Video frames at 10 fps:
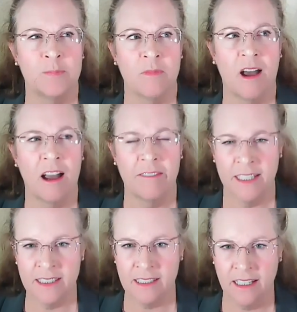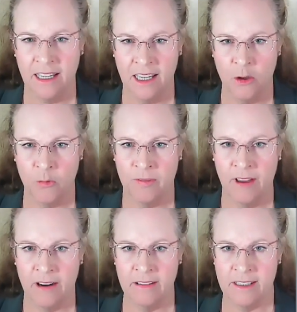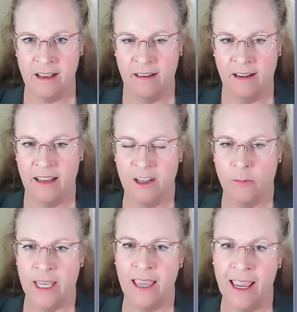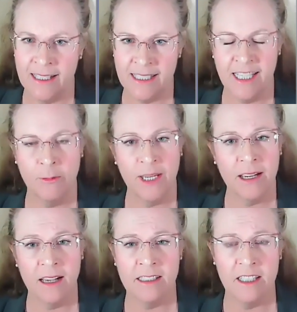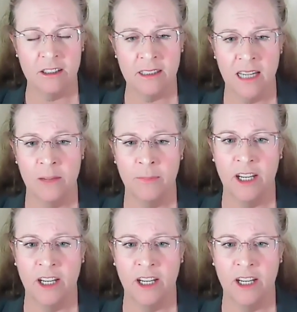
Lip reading: Obviously, there's a lot that we can't see because there's 10-meter